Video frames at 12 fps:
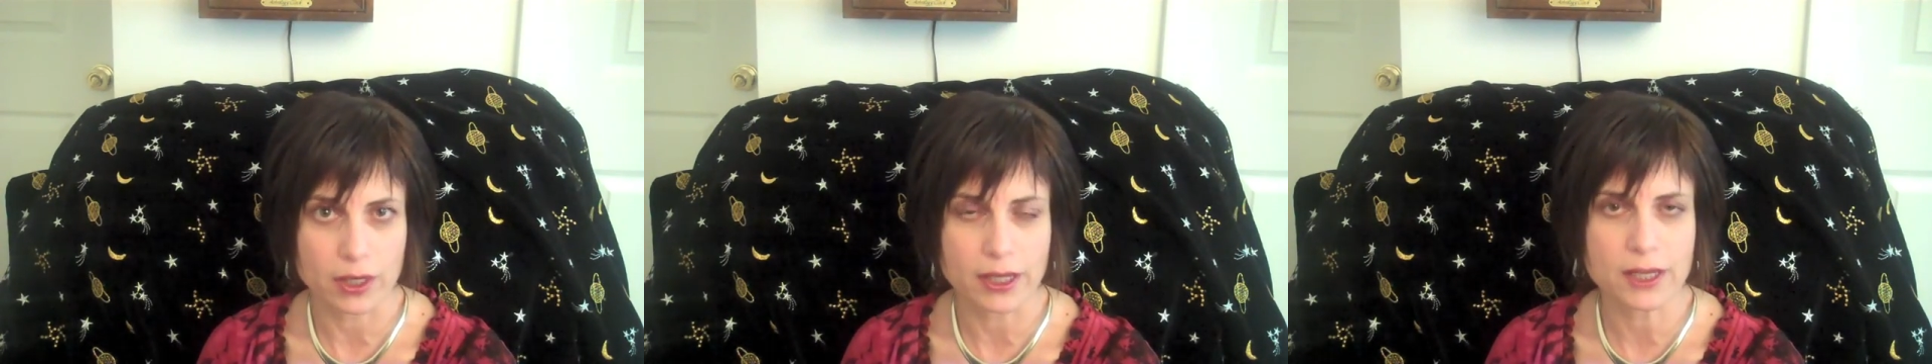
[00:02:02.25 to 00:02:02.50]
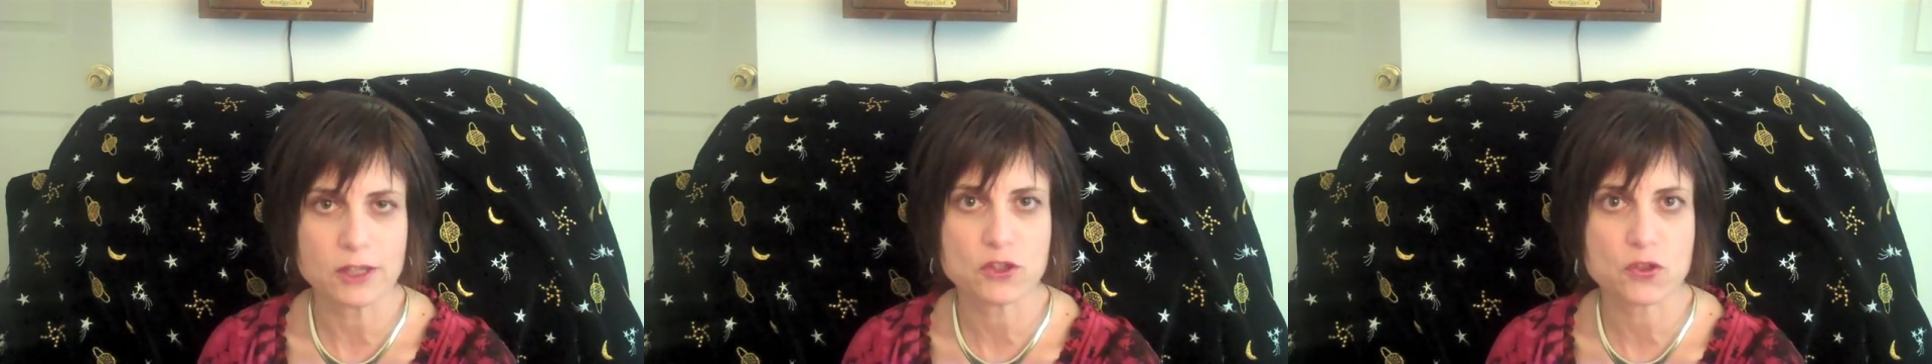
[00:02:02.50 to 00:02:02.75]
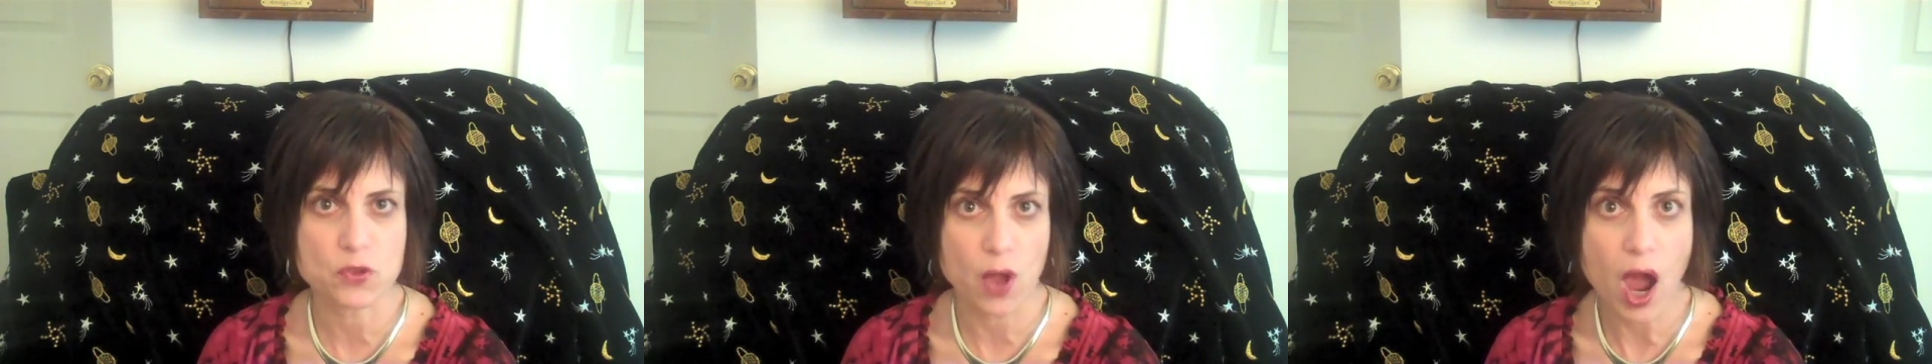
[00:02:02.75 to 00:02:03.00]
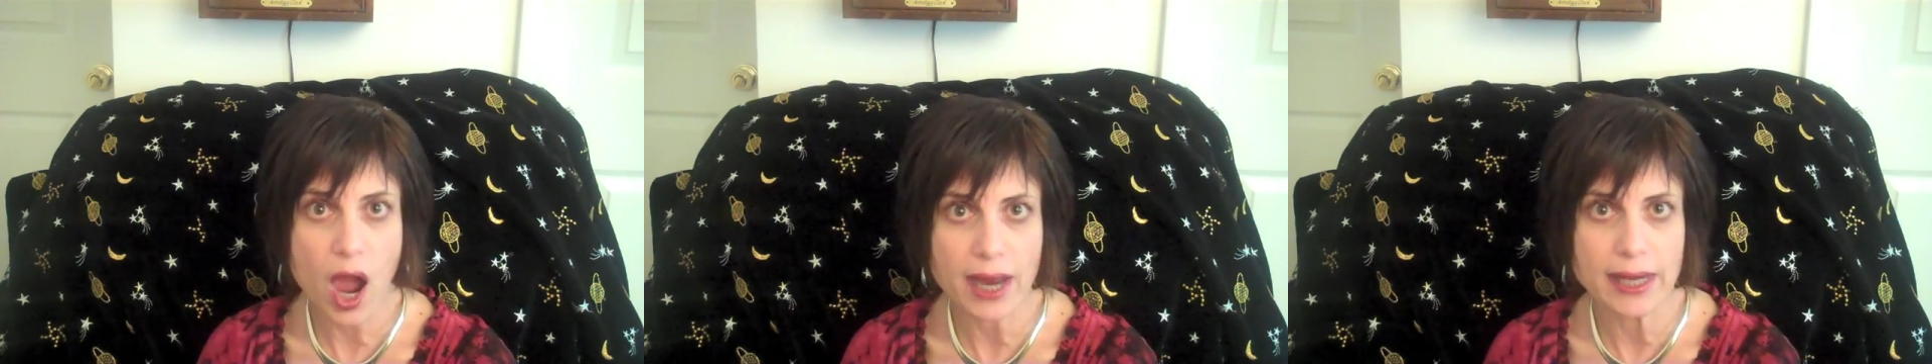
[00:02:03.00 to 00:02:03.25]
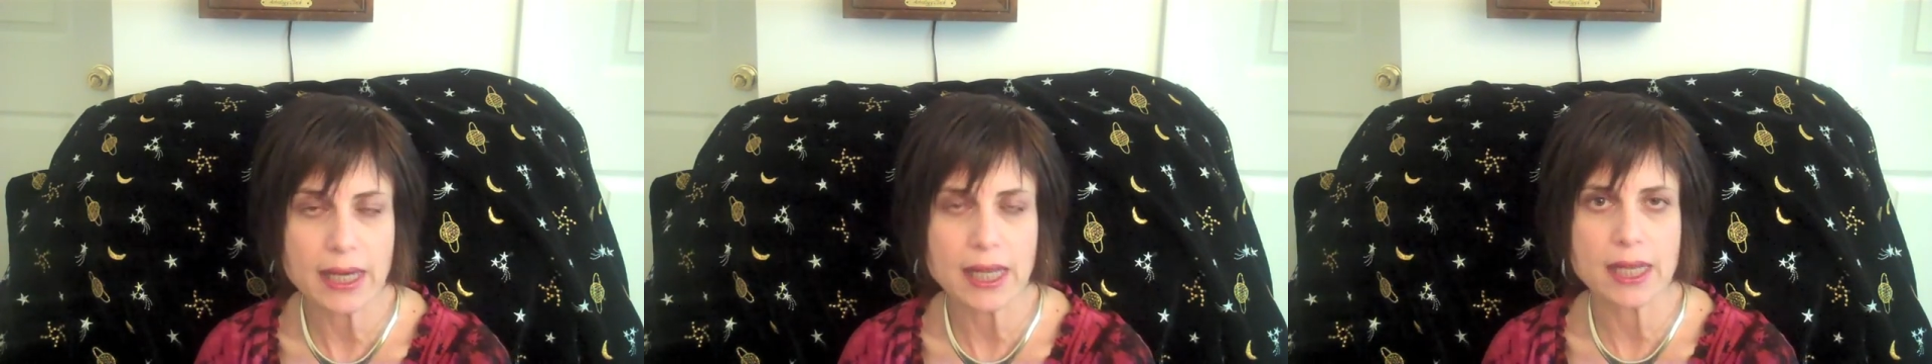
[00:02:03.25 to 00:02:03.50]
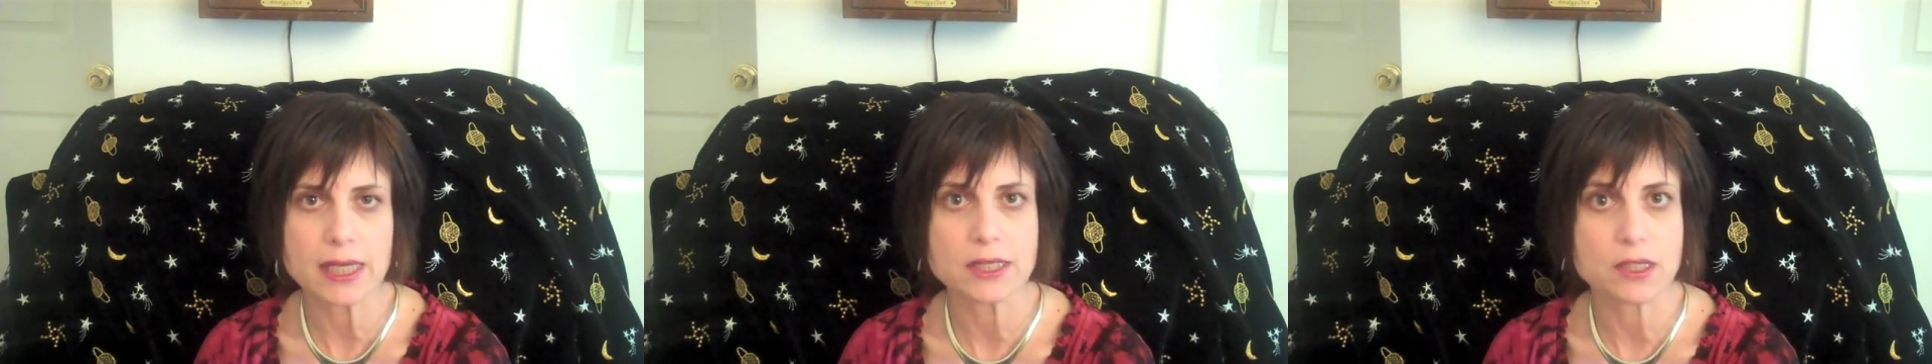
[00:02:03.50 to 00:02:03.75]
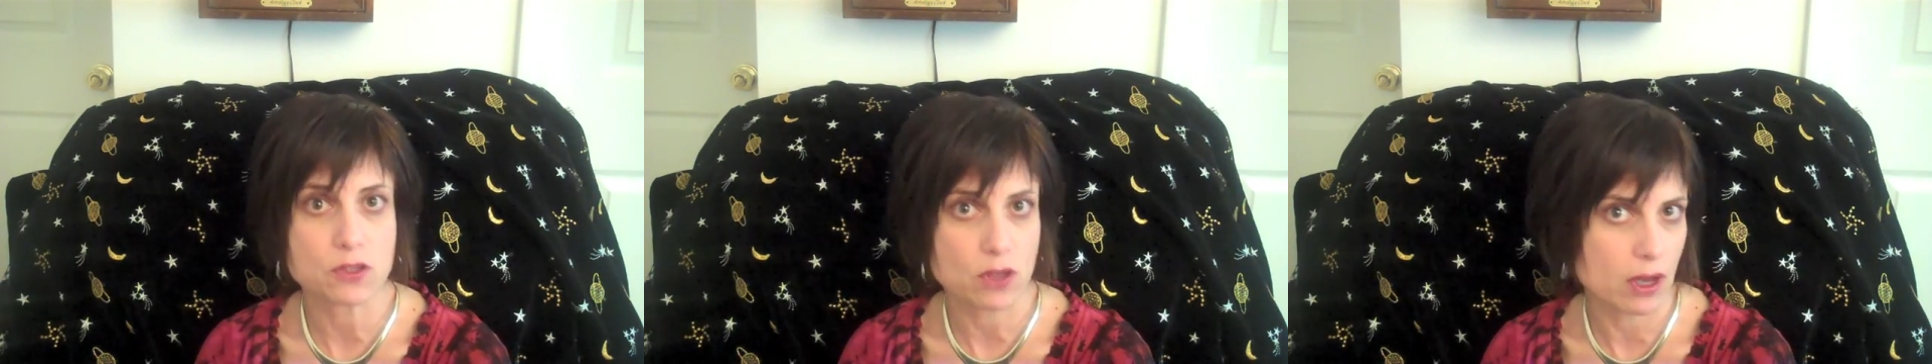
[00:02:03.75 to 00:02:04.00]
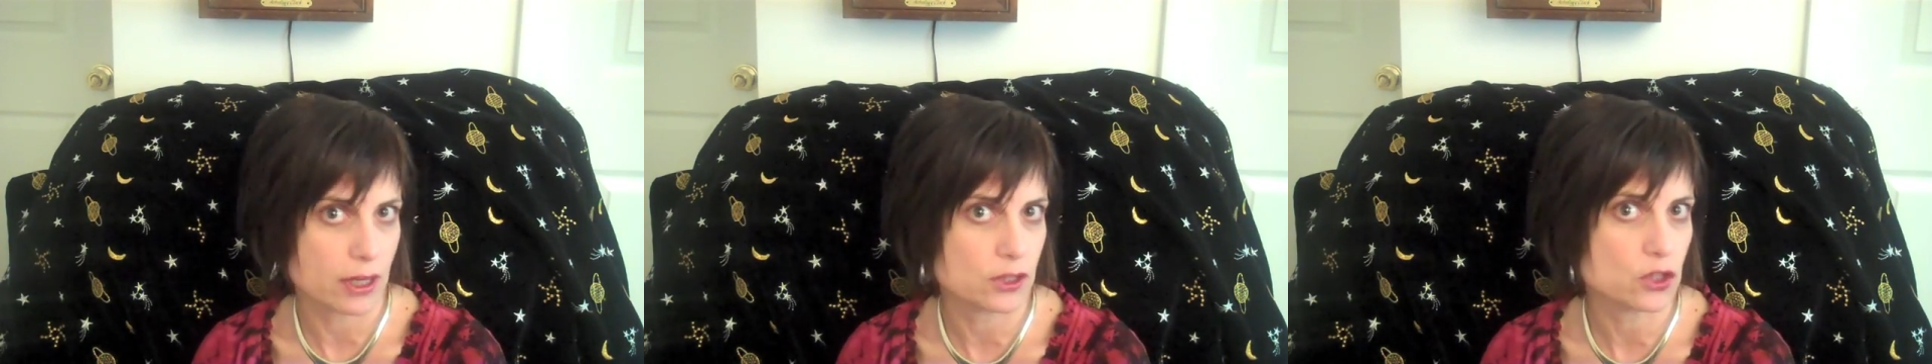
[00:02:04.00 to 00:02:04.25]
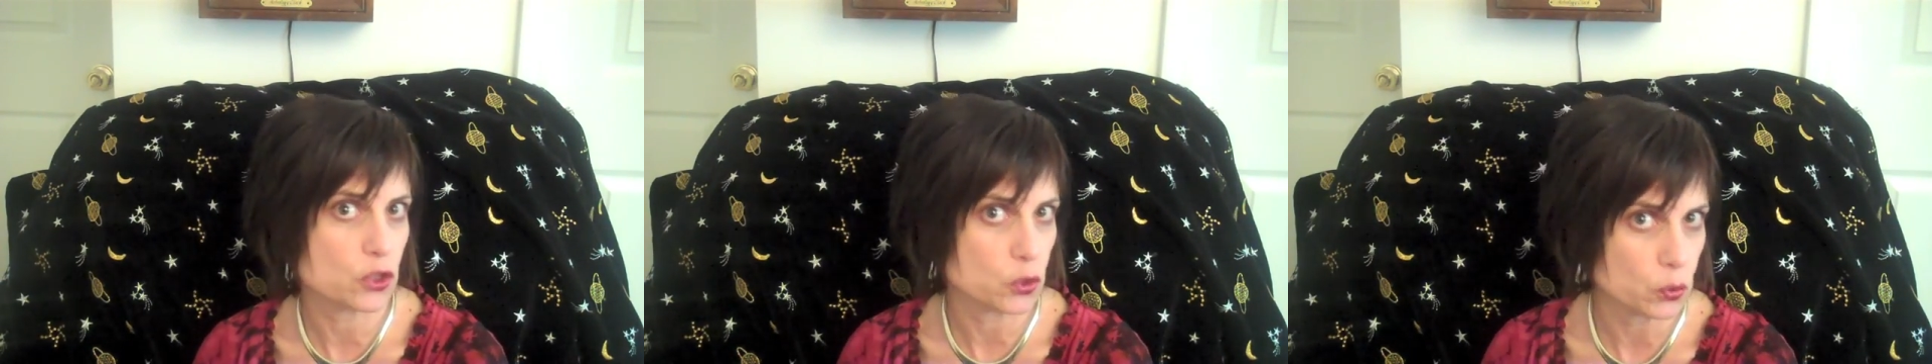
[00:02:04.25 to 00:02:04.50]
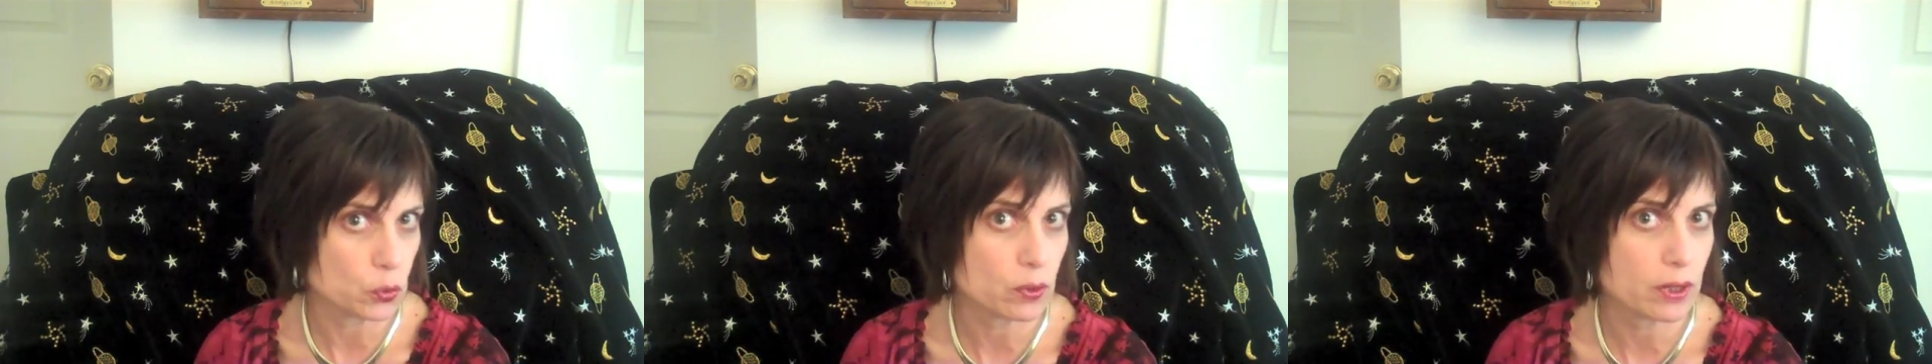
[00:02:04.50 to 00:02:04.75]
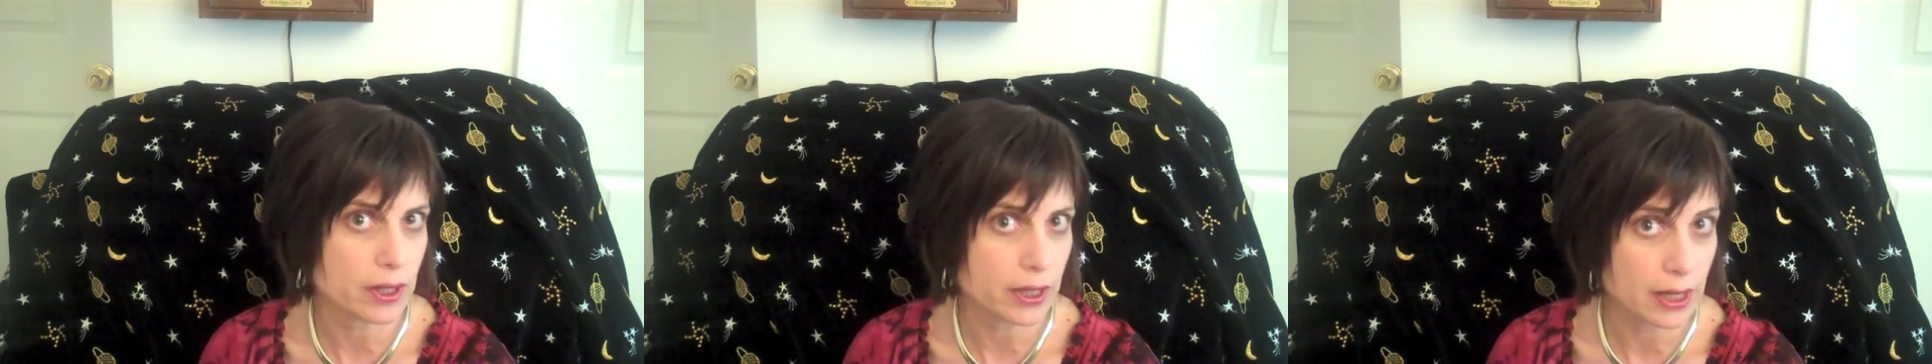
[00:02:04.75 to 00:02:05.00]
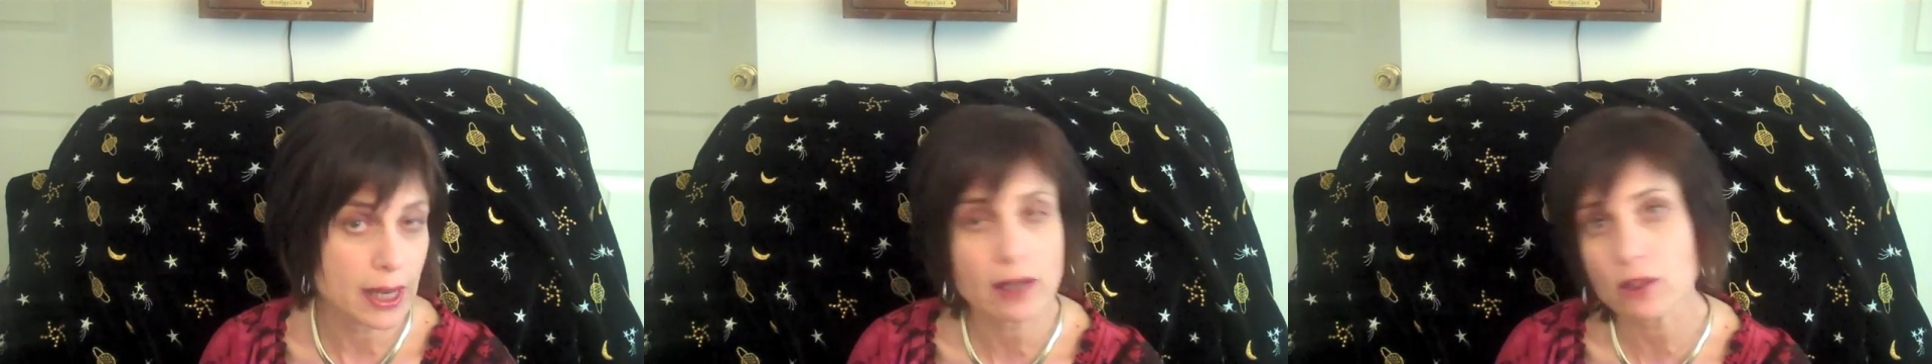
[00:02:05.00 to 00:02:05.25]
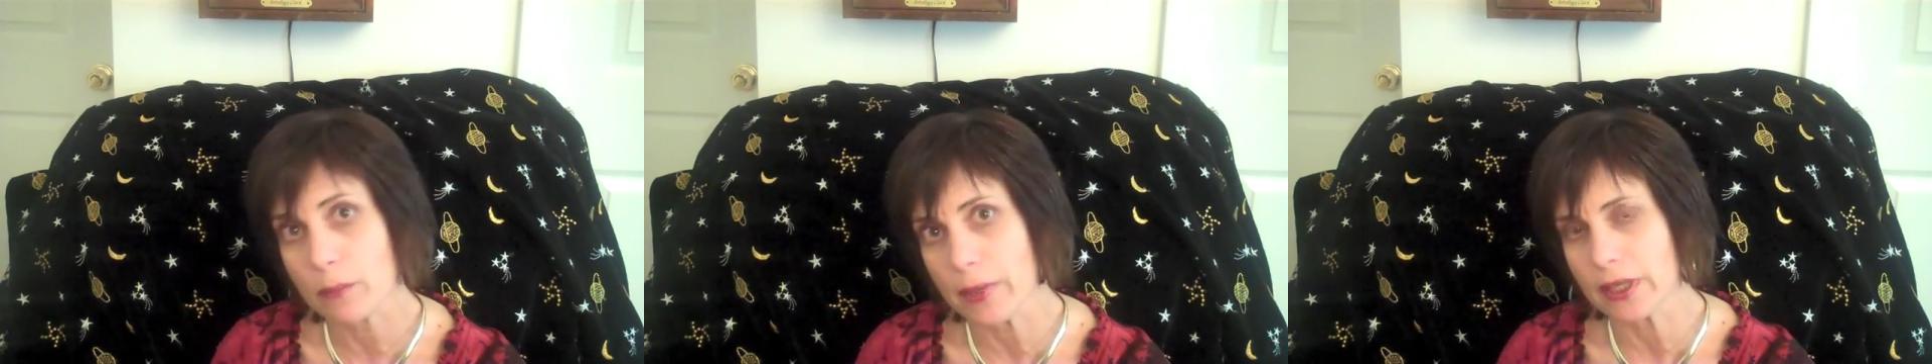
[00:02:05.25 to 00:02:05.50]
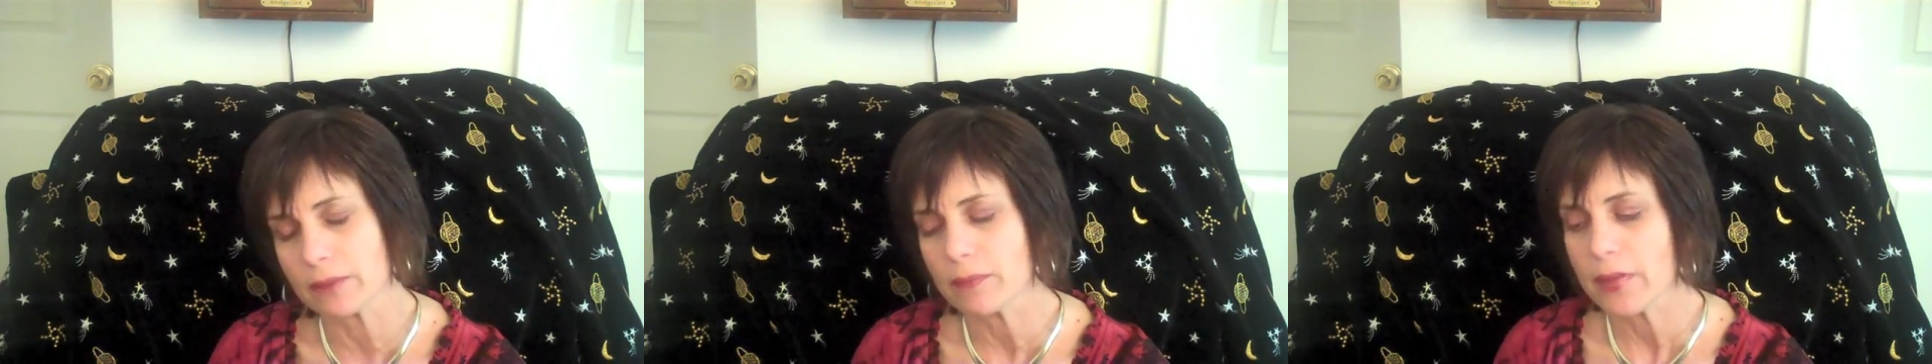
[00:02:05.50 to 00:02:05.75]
and each sign is assigned to an element.